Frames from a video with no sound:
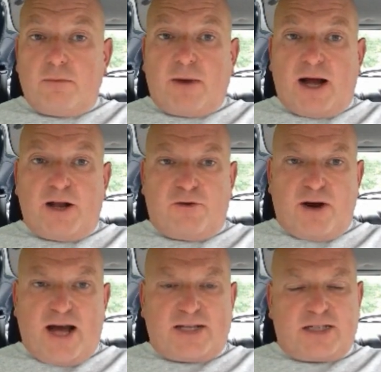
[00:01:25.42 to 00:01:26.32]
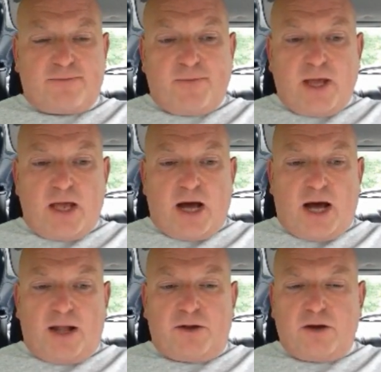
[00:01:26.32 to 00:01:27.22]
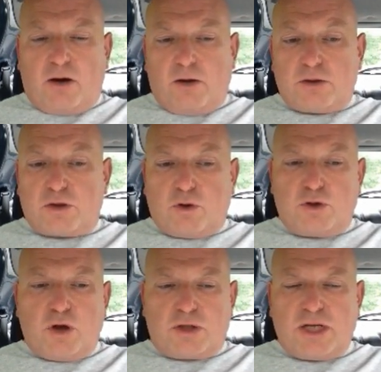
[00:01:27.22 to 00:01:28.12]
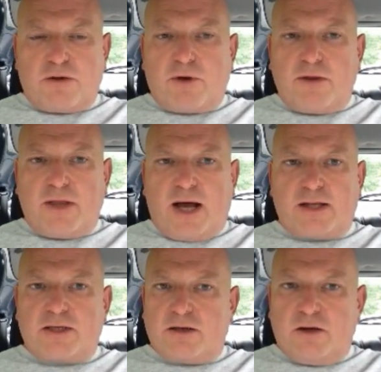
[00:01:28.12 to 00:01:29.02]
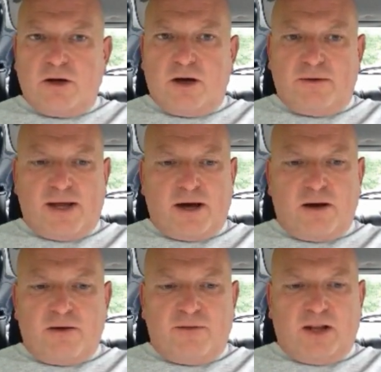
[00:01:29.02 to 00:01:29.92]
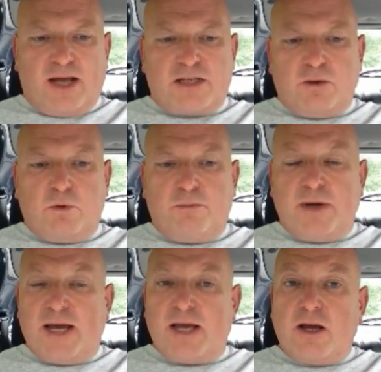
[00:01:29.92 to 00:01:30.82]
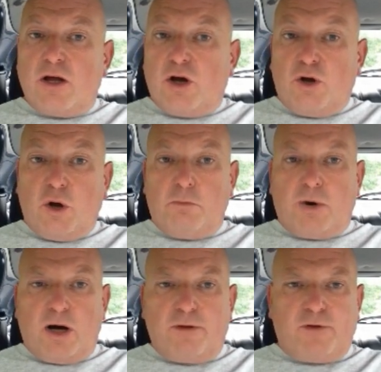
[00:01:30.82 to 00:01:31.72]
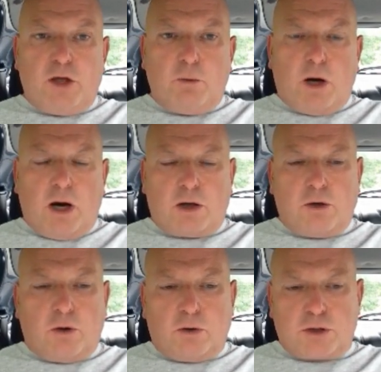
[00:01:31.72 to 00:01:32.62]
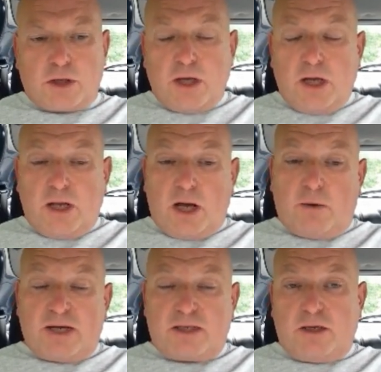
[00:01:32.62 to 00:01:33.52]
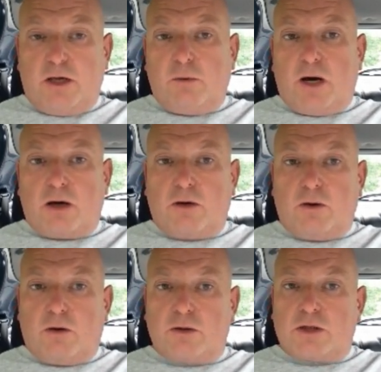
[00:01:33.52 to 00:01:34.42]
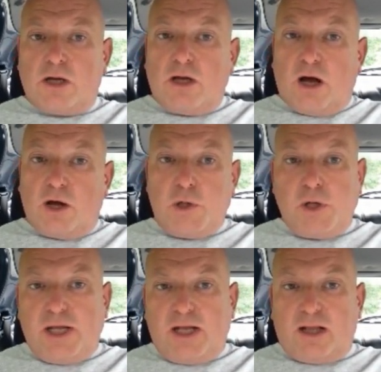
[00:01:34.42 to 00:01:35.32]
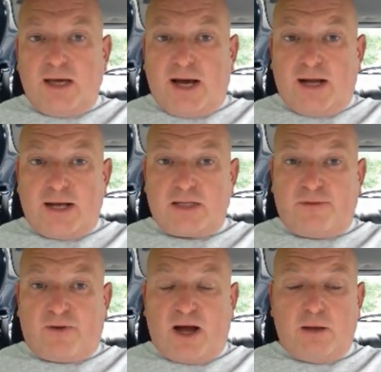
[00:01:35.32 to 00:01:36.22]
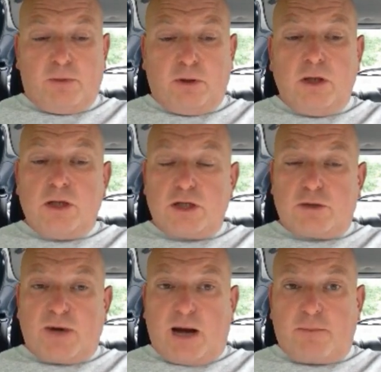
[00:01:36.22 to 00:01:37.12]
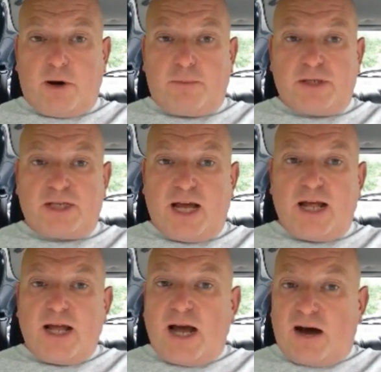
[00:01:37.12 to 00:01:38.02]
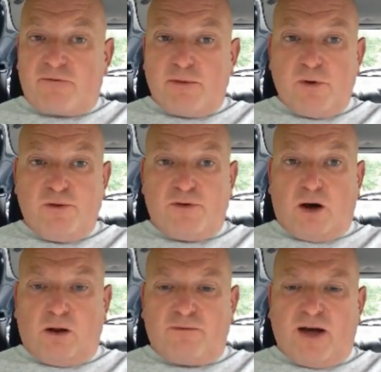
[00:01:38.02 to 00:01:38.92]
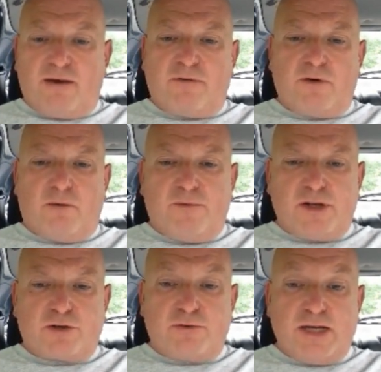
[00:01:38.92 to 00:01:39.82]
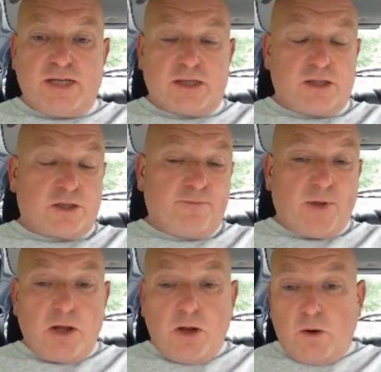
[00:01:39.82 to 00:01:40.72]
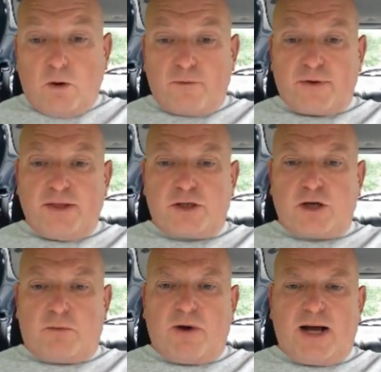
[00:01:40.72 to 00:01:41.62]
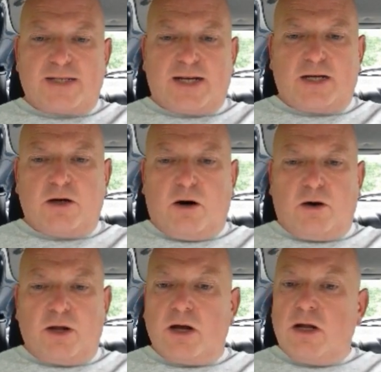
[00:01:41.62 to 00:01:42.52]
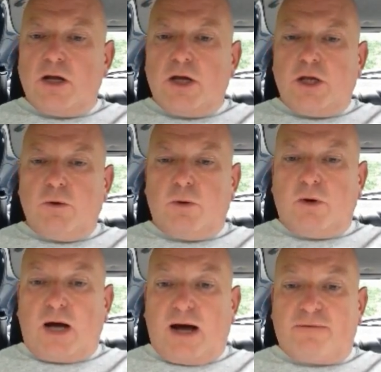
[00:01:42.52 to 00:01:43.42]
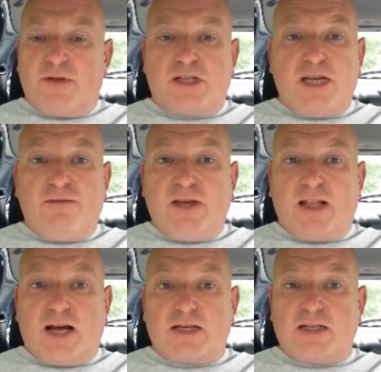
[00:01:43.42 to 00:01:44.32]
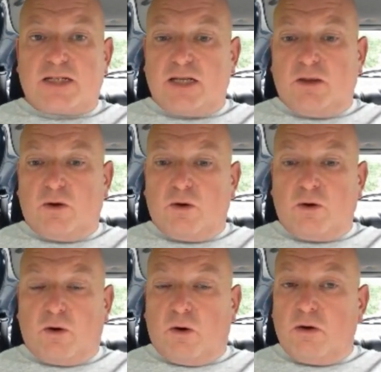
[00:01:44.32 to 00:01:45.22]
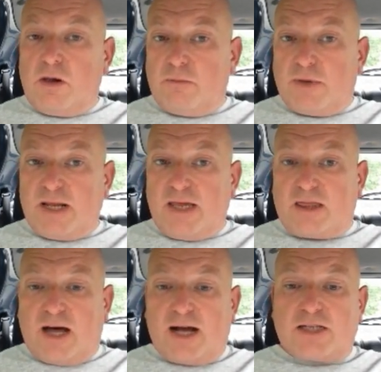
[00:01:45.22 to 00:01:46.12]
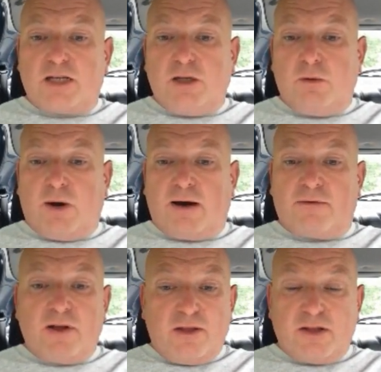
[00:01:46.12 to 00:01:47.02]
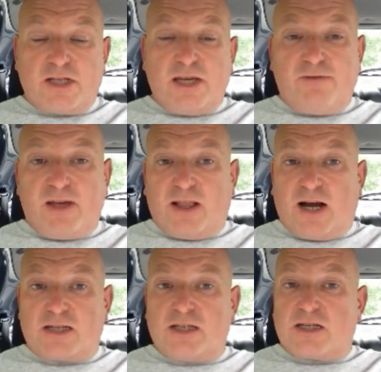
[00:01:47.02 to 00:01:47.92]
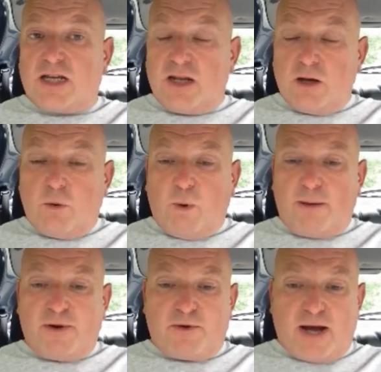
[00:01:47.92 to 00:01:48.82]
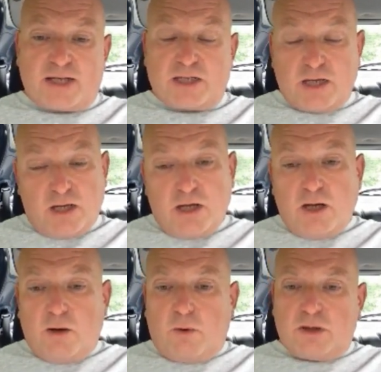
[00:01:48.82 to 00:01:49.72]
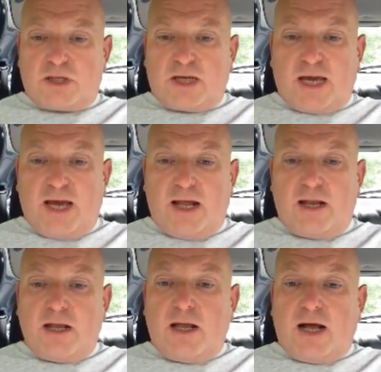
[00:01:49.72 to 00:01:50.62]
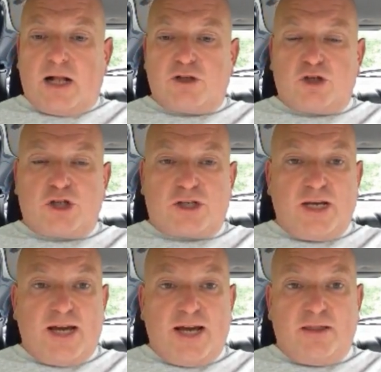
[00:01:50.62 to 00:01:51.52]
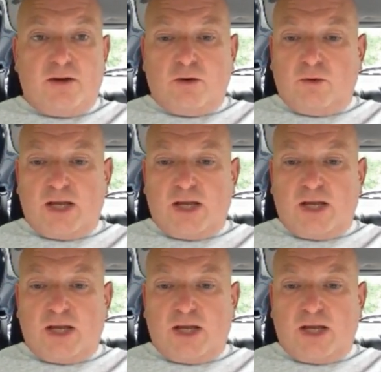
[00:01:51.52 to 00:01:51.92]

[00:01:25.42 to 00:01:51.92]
my address, and also dotted around that area of the letter would be a number of QR codes. Now, as the QR codes are uniquely identifiable to my property, I've removed all of that for obvious reasons. Over in the top right-hand corner, you have the TV licensing logo. Beneath that, you have the TV licensing web address. Once again, I'll just state that